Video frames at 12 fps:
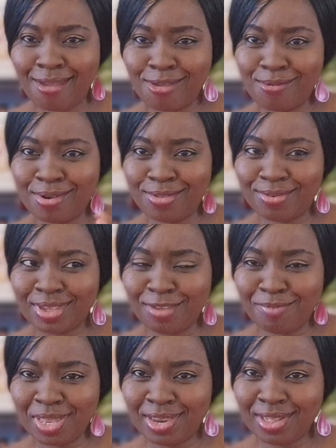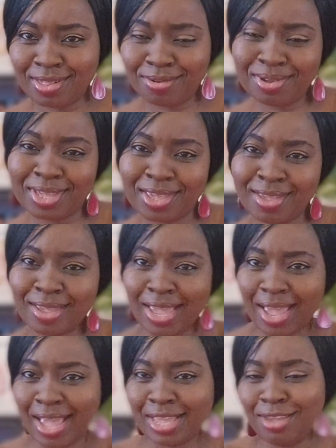you want to give me this? Okay,
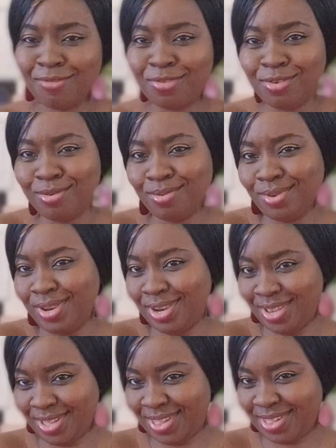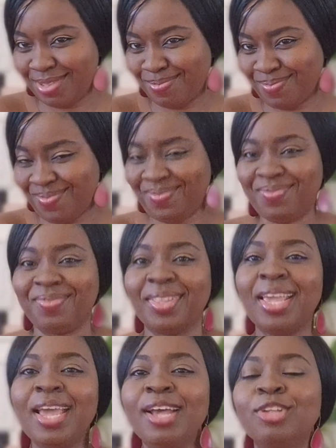I give you this.
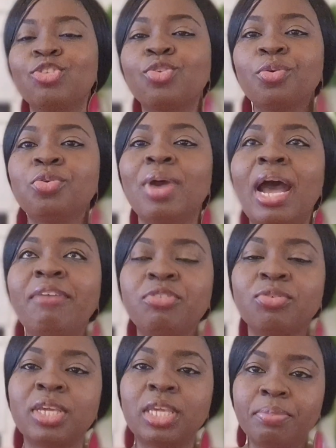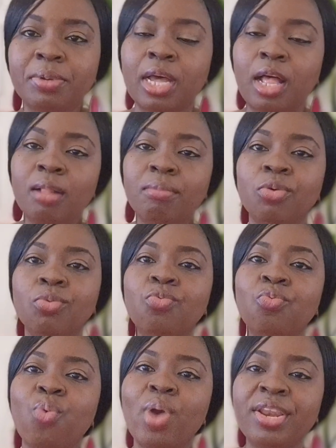So you have to keep calm
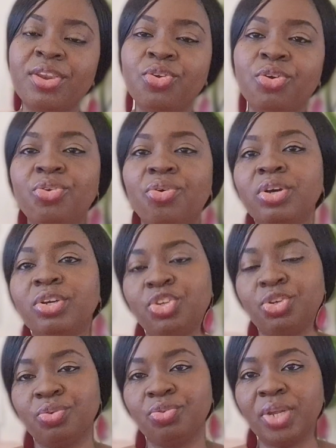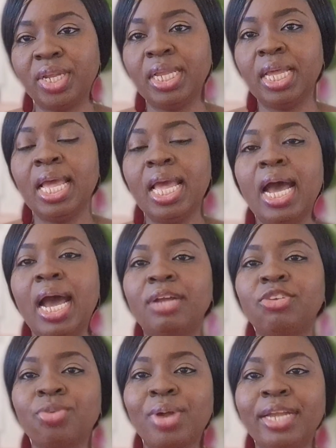when your younger children
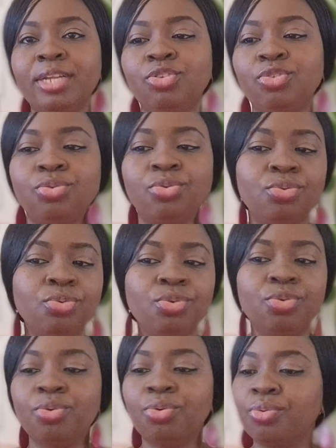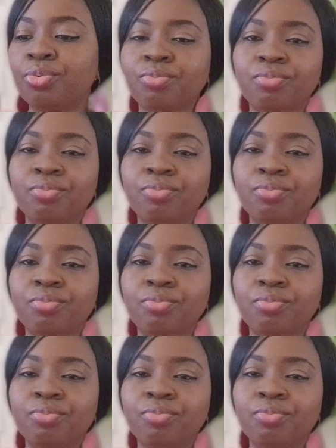are trying to,